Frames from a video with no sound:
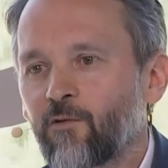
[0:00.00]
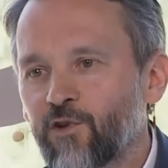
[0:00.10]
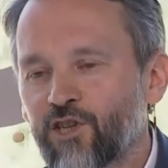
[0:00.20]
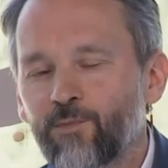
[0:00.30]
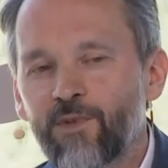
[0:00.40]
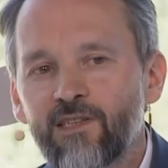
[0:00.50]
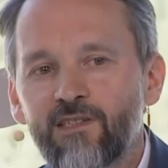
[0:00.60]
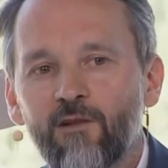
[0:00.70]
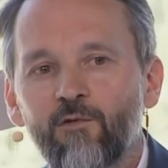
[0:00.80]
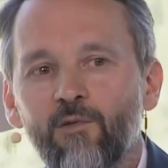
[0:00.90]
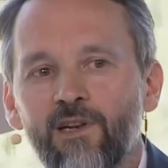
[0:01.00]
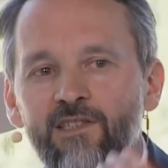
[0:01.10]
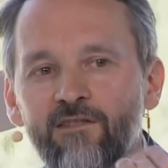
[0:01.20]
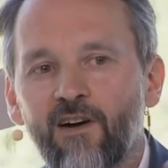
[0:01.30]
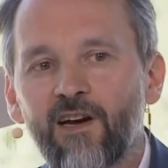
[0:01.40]
which means that we will
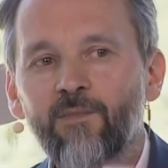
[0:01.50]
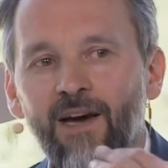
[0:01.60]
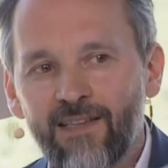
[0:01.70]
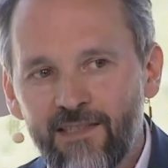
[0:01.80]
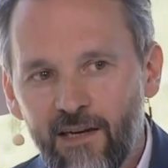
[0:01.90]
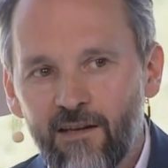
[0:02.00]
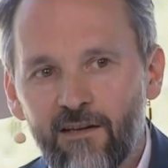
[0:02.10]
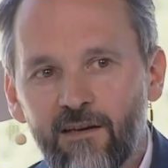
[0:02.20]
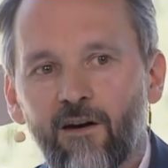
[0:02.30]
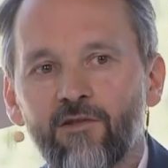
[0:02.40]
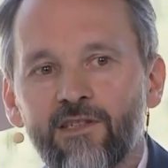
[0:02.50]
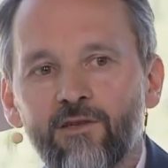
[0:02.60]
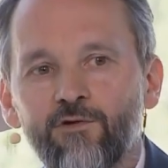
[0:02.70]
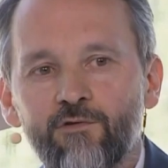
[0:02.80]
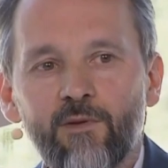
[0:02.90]
divide by 10 our
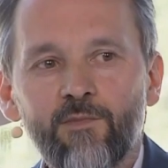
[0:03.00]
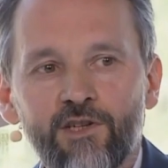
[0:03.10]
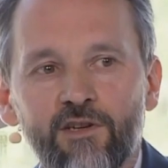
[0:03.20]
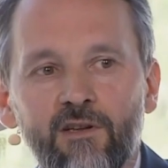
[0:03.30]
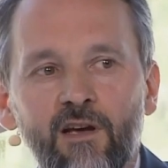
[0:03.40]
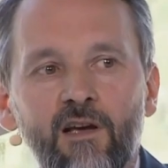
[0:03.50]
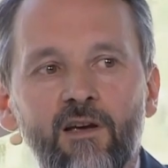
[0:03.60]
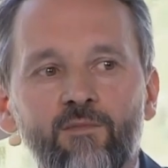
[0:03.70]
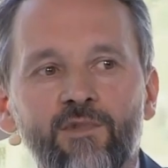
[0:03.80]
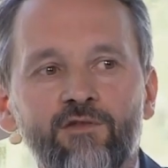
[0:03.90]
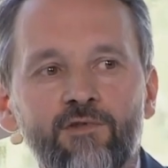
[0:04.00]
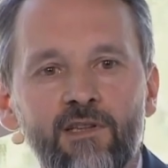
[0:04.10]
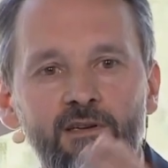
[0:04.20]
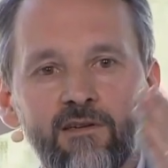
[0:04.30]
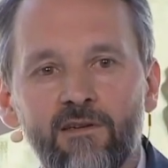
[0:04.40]
CO2 emission between